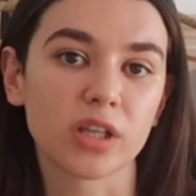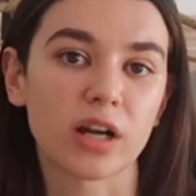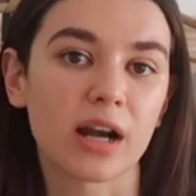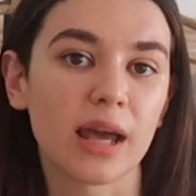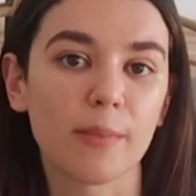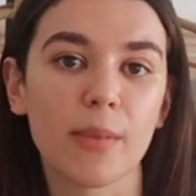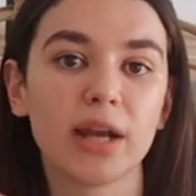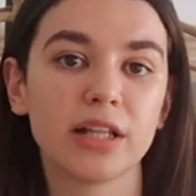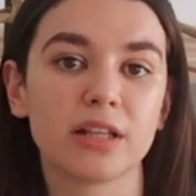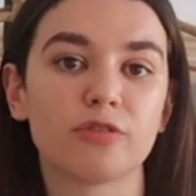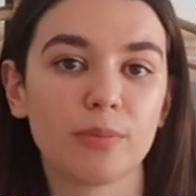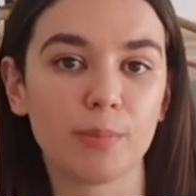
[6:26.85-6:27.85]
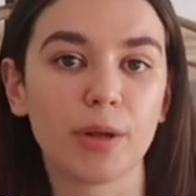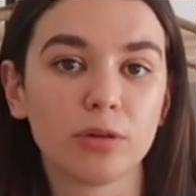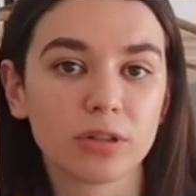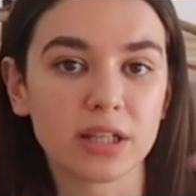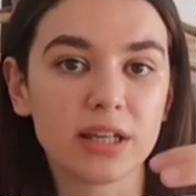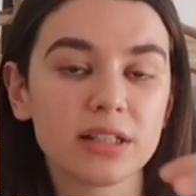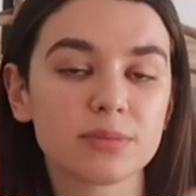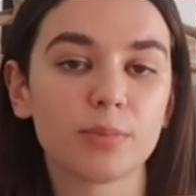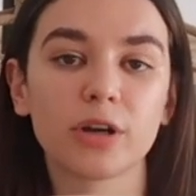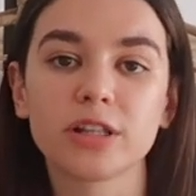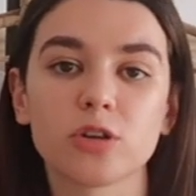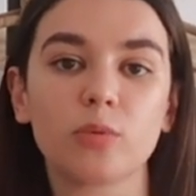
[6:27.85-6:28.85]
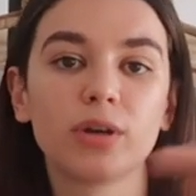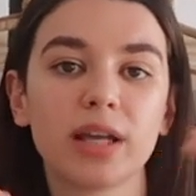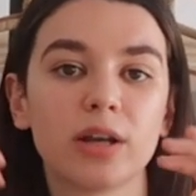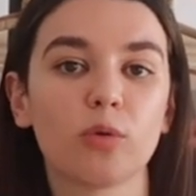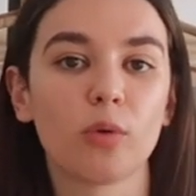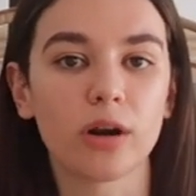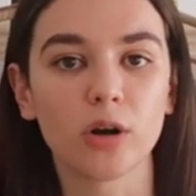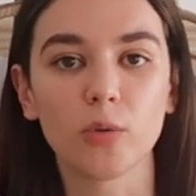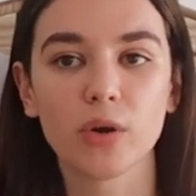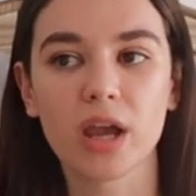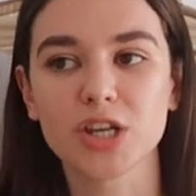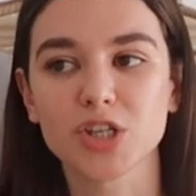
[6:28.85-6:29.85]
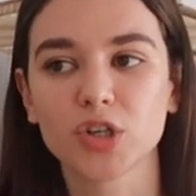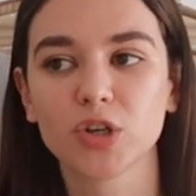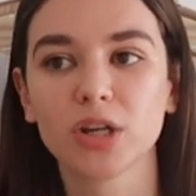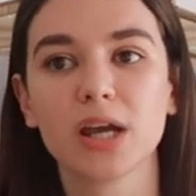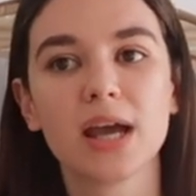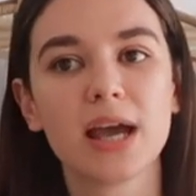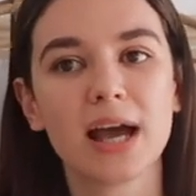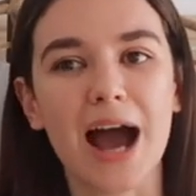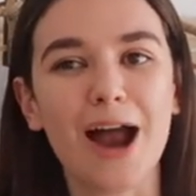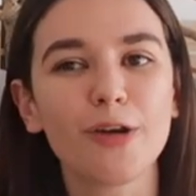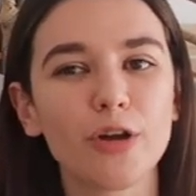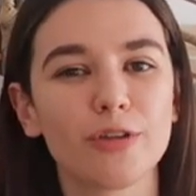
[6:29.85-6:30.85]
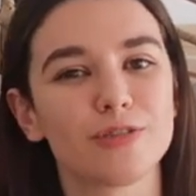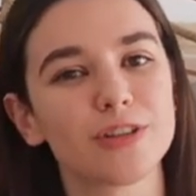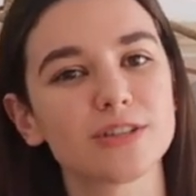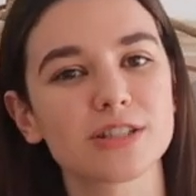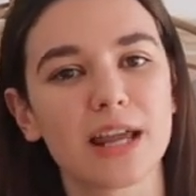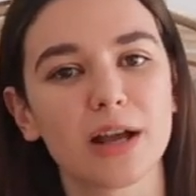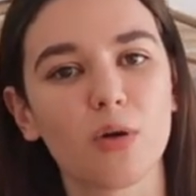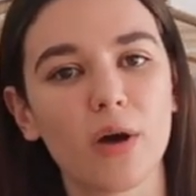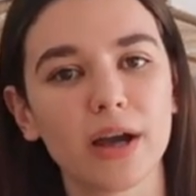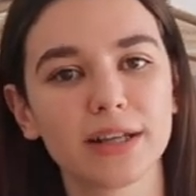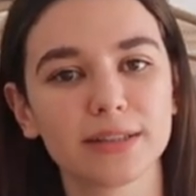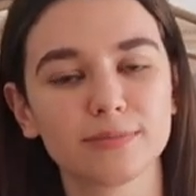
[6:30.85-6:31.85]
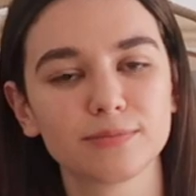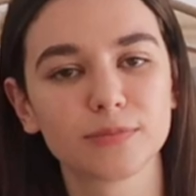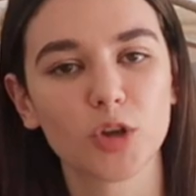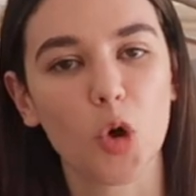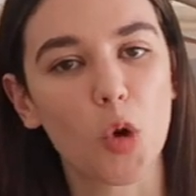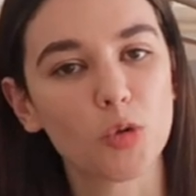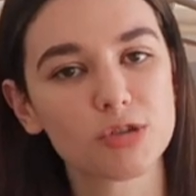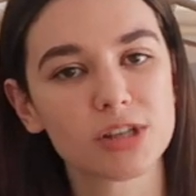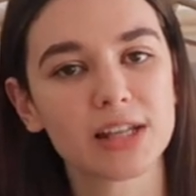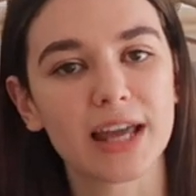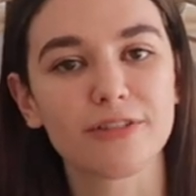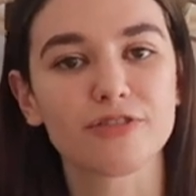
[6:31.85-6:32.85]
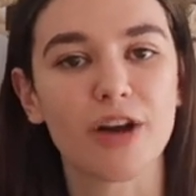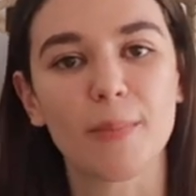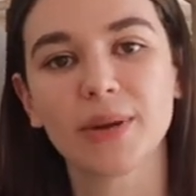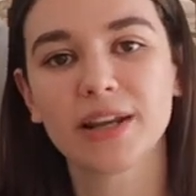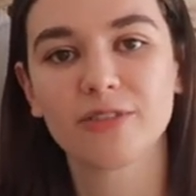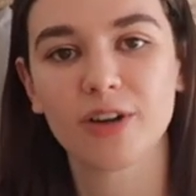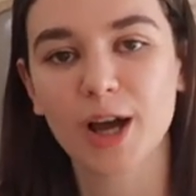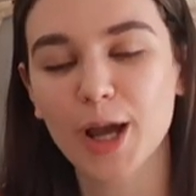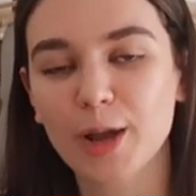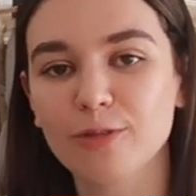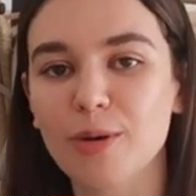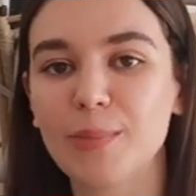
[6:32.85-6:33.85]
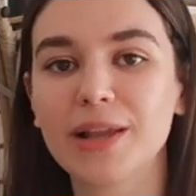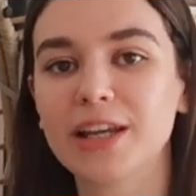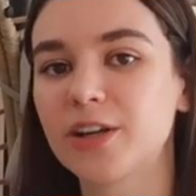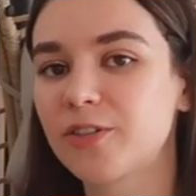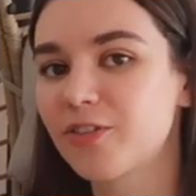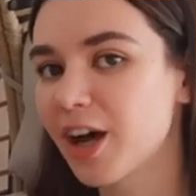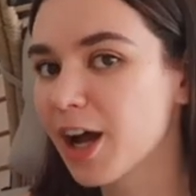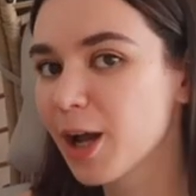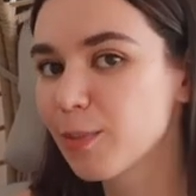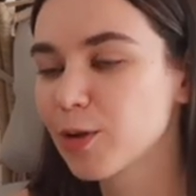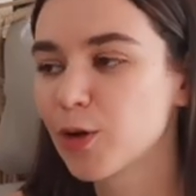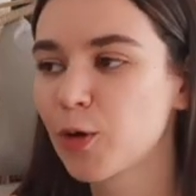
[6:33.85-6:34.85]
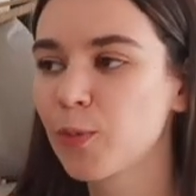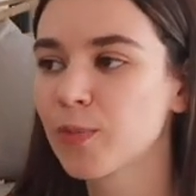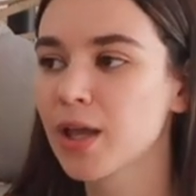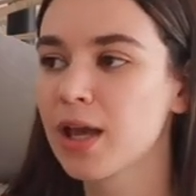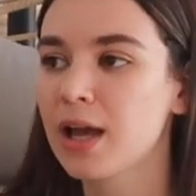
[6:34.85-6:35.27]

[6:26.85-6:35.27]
There are like many different buildings, but it's only in one location. I don't know, it feels like quite cozy, like familiar vibe, you know.